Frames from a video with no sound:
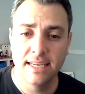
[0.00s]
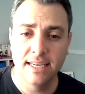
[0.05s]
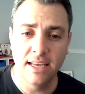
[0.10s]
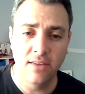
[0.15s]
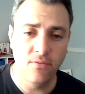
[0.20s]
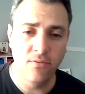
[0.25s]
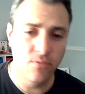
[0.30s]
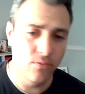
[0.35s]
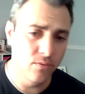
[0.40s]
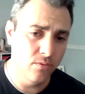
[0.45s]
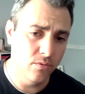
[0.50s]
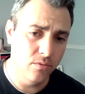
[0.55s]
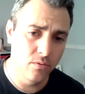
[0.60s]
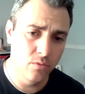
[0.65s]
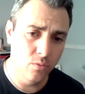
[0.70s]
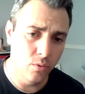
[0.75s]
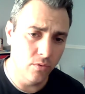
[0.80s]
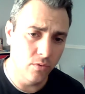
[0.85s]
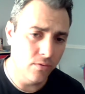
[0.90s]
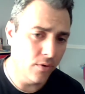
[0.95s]
if
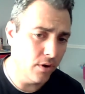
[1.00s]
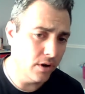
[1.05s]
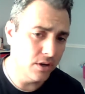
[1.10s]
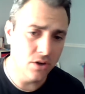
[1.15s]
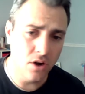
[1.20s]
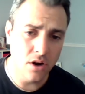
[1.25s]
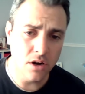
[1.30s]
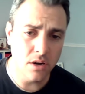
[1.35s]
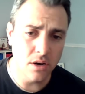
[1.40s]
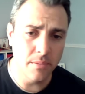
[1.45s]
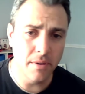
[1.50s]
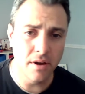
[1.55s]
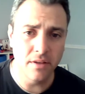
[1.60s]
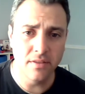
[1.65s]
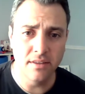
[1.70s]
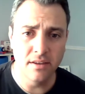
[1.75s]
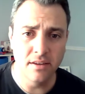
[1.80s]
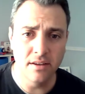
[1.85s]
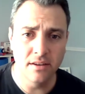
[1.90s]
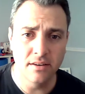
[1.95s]
we've already talked about
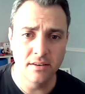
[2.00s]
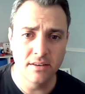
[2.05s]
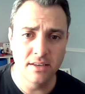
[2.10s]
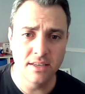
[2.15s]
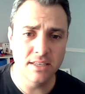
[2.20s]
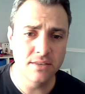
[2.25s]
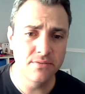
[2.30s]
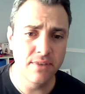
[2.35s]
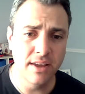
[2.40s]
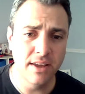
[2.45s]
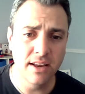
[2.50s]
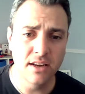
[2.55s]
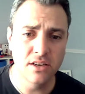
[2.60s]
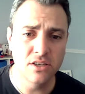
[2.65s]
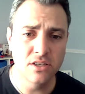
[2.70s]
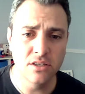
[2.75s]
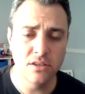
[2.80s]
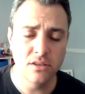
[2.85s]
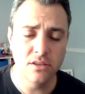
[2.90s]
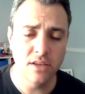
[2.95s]
the
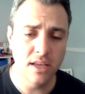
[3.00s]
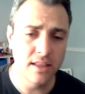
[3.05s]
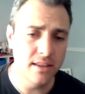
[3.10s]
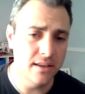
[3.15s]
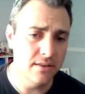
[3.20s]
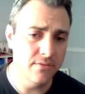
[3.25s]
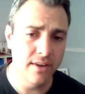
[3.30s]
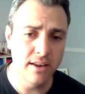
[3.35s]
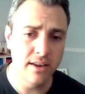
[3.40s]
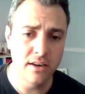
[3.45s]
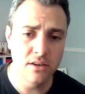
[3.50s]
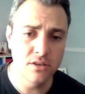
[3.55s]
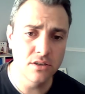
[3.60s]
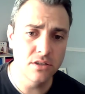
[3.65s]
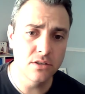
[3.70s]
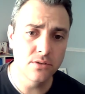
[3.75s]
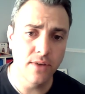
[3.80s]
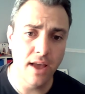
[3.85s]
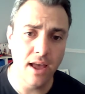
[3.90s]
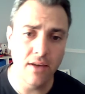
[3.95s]
disadvantages and the advantages
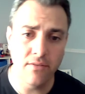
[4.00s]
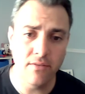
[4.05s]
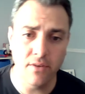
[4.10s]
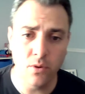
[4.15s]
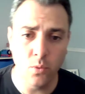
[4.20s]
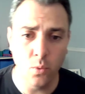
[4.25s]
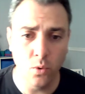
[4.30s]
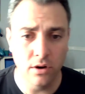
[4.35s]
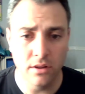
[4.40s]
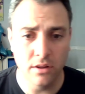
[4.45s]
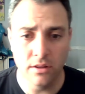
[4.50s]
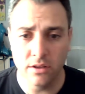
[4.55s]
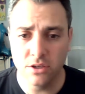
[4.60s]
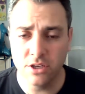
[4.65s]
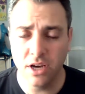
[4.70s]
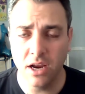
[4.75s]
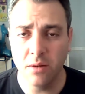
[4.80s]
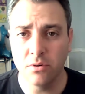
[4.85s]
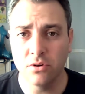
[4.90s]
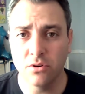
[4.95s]
of having one in the
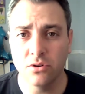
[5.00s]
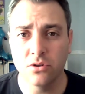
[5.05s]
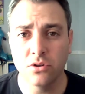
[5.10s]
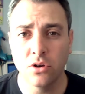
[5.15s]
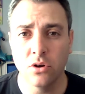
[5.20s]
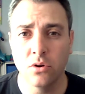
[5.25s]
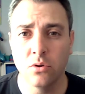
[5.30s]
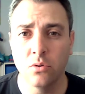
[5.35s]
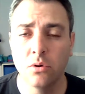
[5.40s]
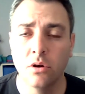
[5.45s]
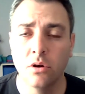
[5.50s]
chamber, so